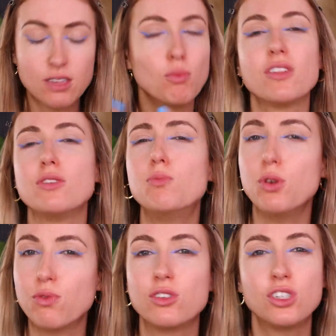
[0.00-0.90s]
It's more this
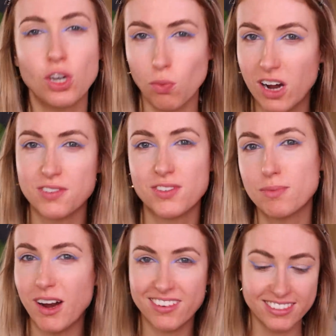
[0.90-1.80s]
beautiful sheer wash of
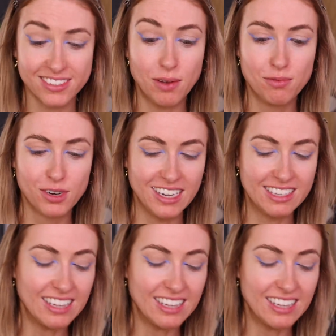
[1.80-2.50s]
sparkles. So I'm really